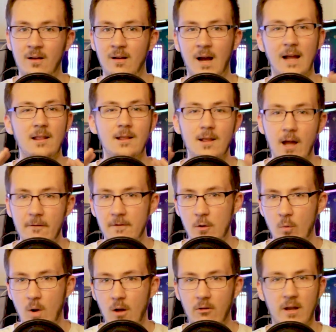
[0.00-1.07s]
I love
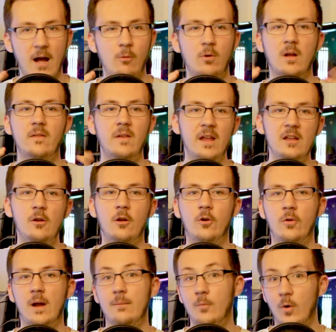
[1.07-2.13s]
you all, and I will continue to
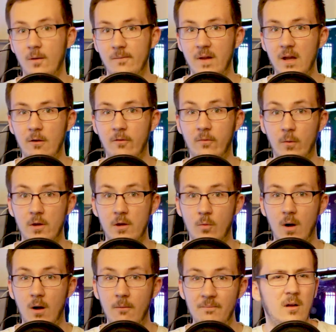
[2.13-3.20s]
create more videos for you
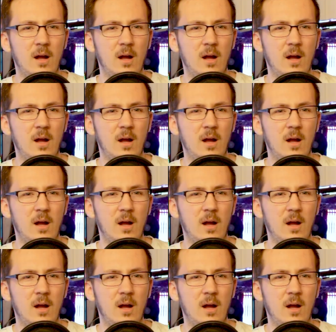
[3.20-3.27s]
all.